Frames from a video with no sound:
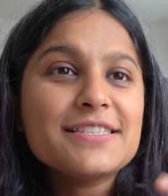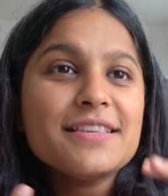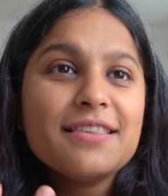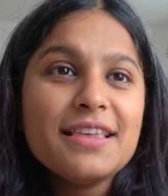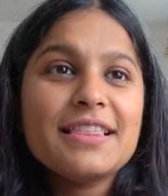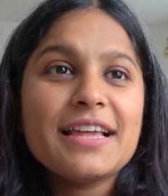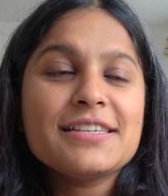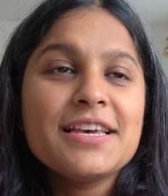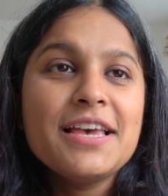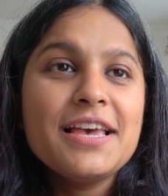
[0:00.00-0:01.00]
thing
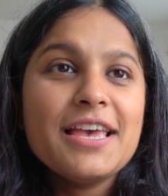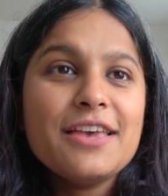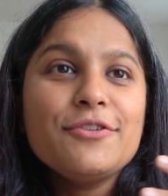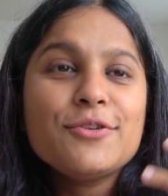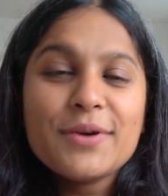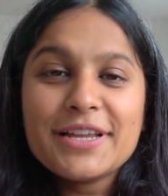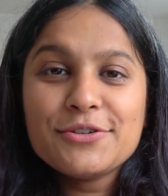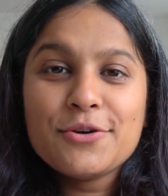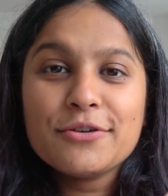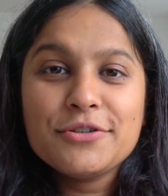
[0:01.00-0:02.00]
that if you don't get to
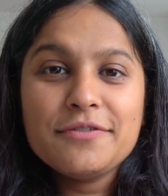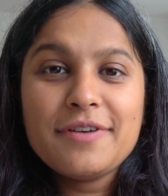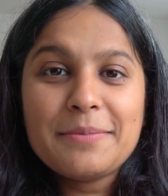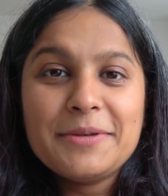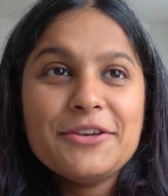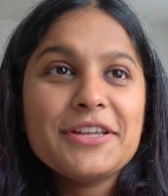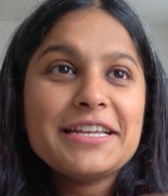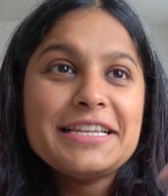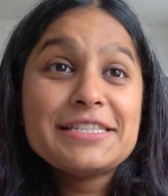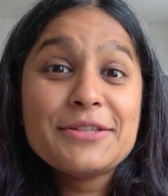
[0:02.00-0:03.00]
talk to your family, you can
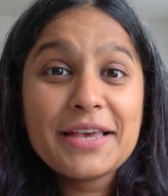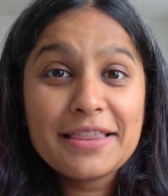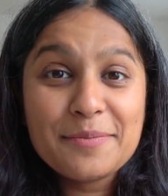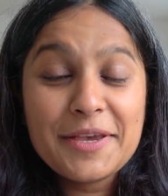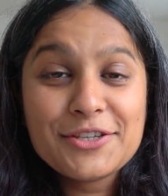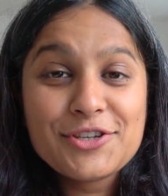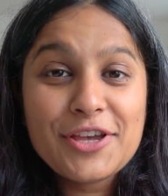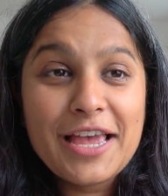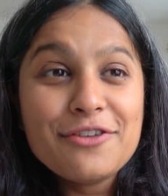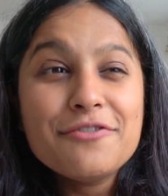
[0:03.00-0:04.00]
at least look at the picture
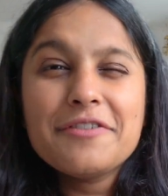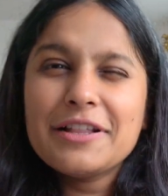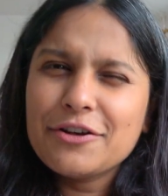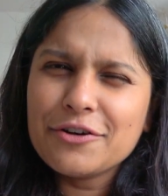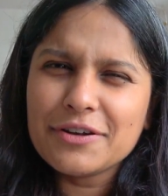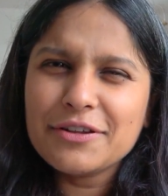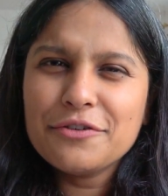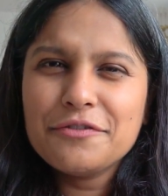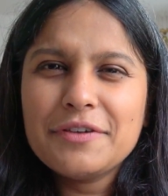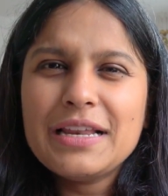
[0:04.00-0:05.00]
and you feel good,
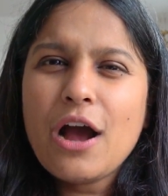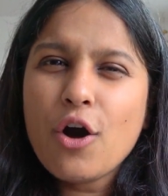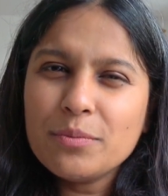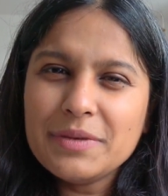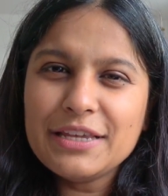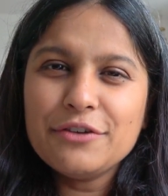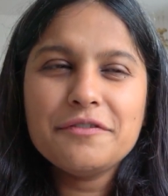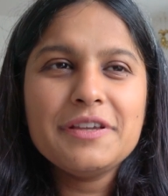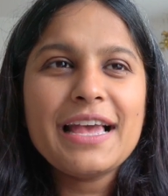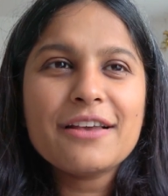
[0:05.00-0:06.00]
you feel homely, you
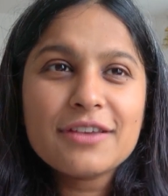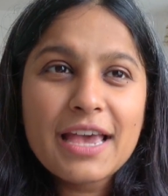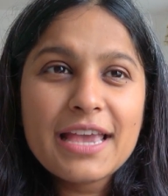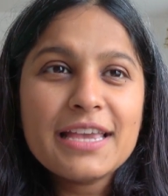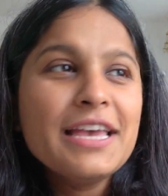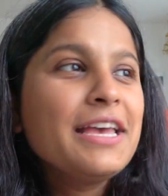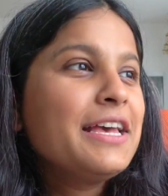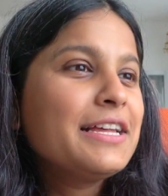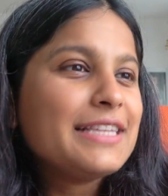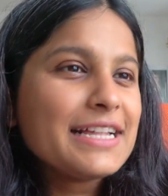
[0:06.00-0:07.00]
feel like, okay,
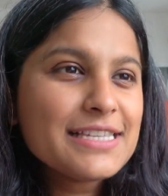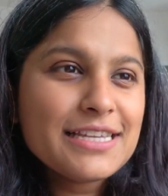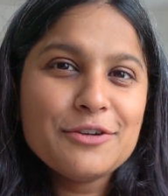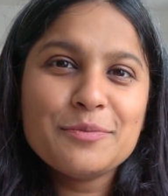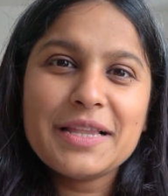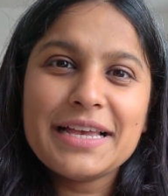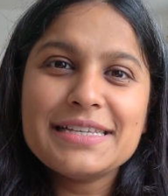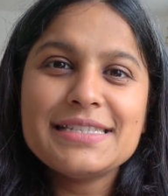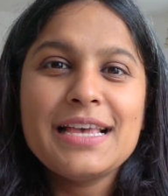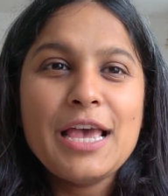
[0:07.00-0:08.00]
that's a new
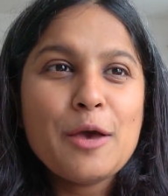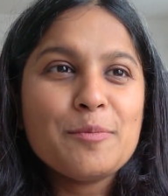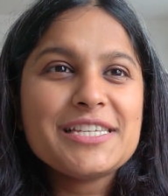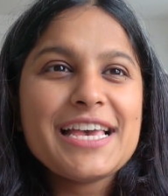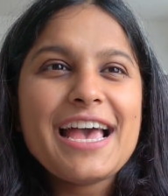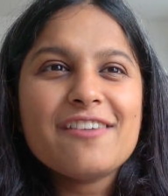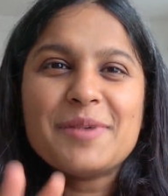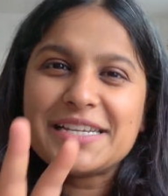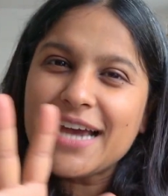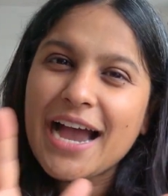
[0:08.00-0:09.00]
place, but I have
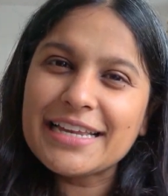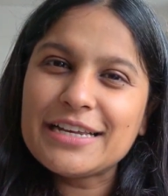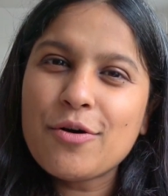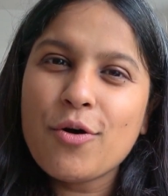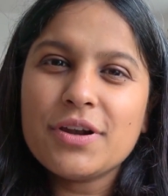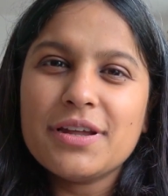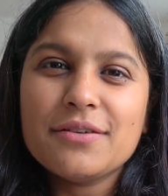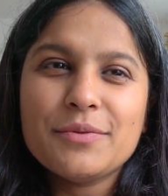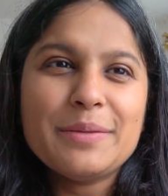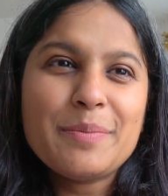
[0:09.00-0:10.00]
my tiny corner
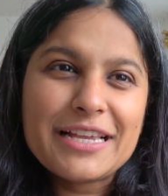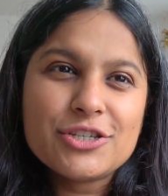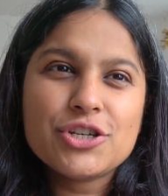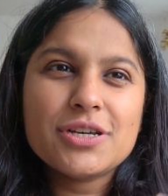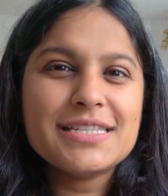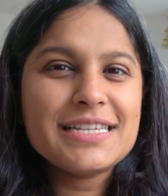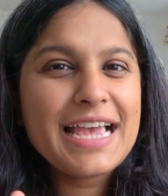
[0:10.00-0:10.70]
with pictures and